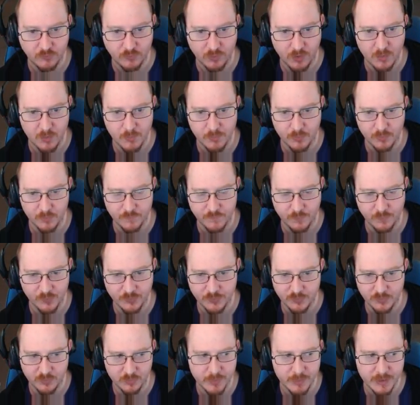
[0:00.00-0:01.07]
try and brute force
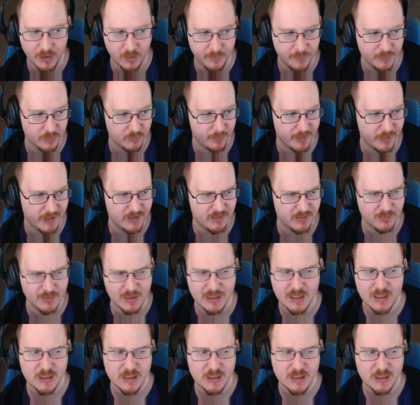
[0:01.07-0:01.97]
through the big open space.